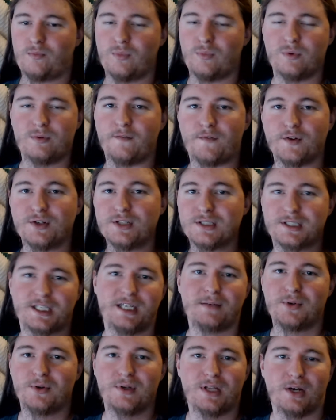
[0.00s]
If you just
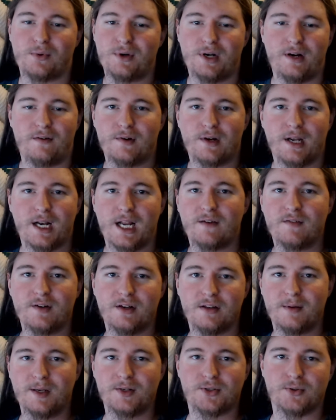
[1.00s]
keep doing that, we're never going to have
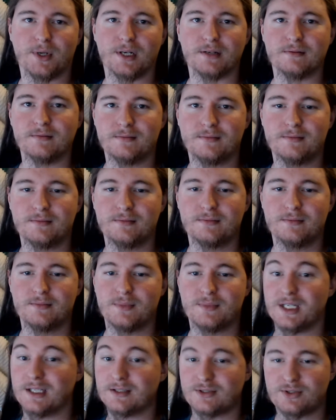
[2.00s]
another Metroid.
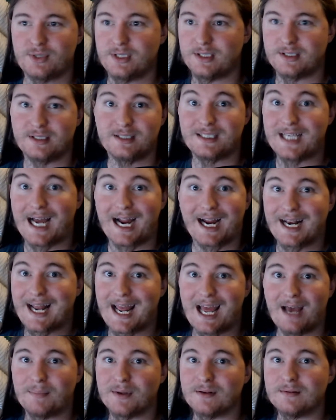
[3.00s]
It's not going to
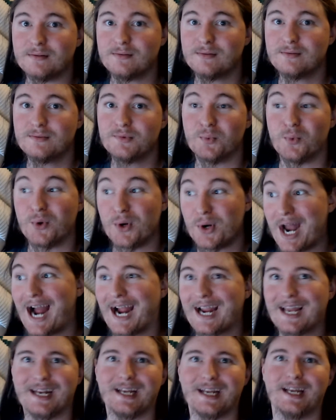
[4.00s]
happen. We're
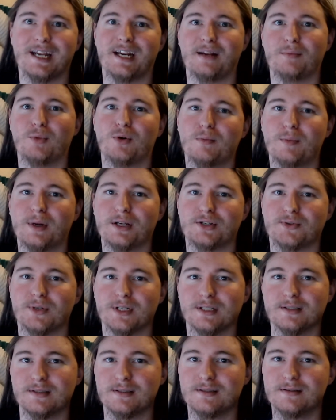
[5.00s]
not going to get any more
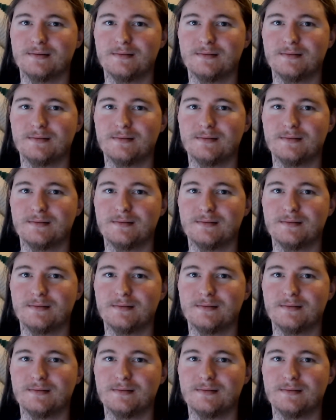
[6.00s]
Metroids.